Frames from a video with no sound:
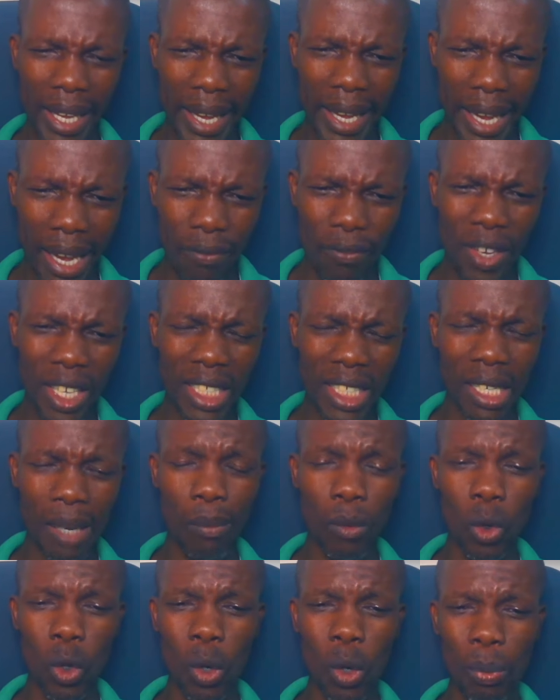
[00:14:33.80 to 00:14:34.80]
having
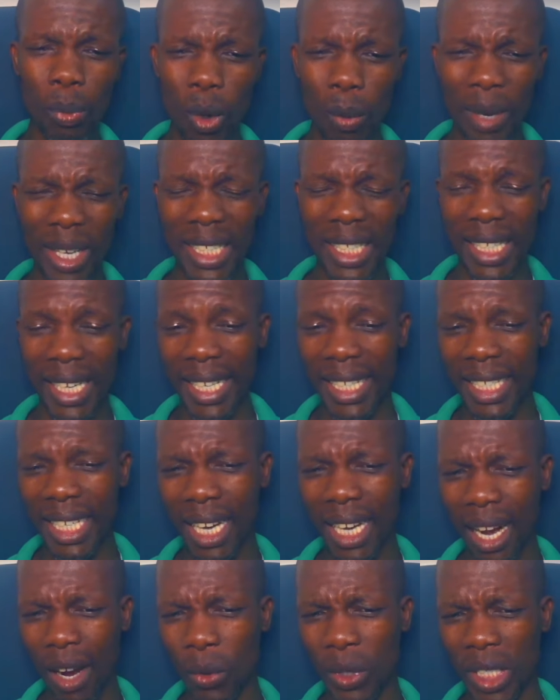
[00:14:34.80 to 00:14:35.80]
some compromise,
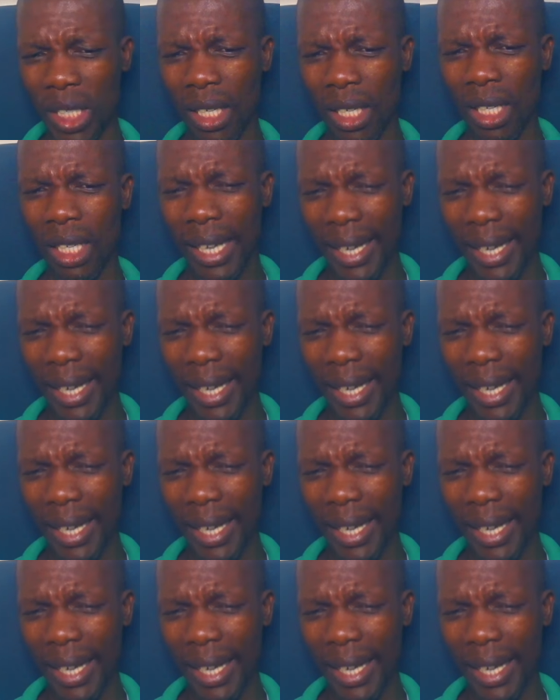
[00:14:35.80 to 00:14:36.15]
reaching out,